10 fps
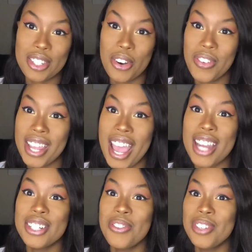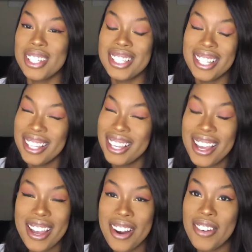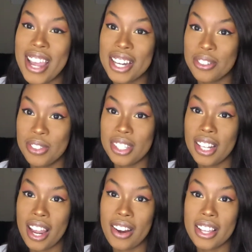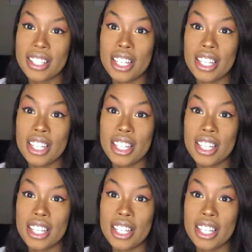Her reaction was hilarious.